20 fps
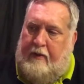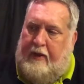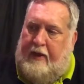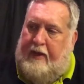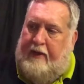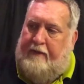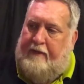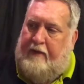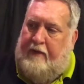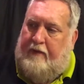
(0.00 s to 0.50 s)

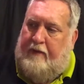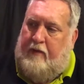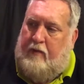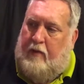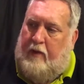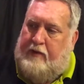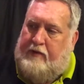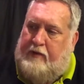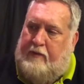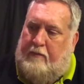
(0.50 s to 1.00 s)
and the other
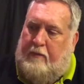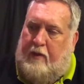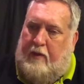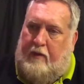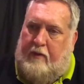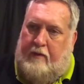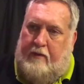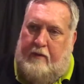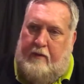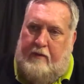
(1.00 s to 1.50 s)
question
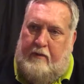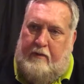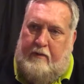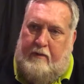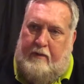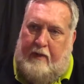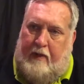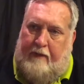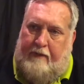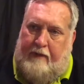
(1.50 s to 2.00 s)
mark
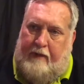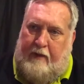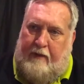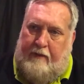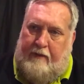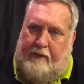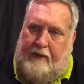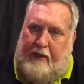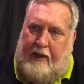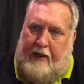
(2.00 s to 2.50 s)
on the
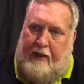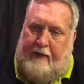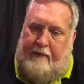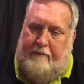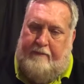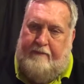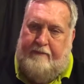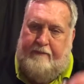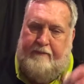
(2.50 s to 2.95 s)
other die.